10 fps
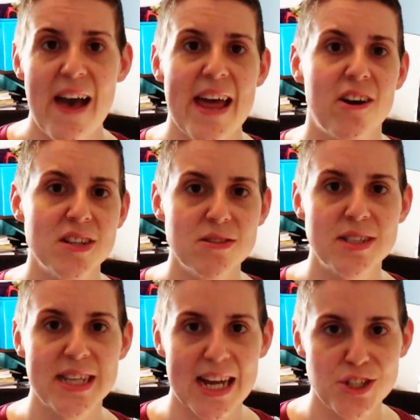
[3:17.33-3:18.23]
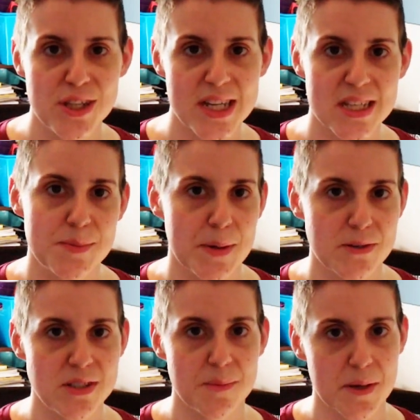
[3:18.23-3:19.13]
and also scheduling this
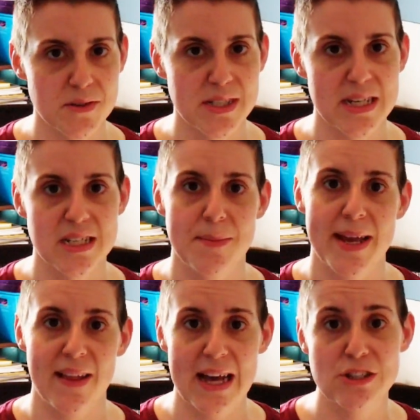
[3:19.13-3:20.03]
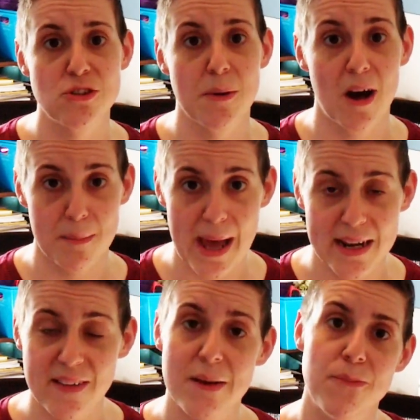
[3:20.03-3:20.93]
post to post into my classroom
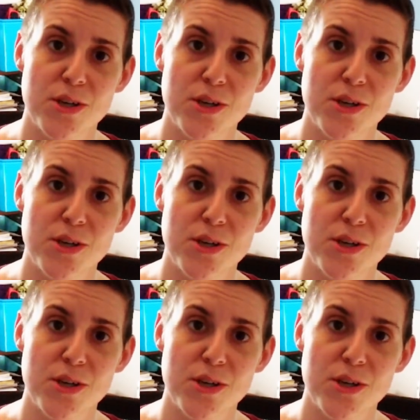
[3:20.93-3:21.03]
automatically,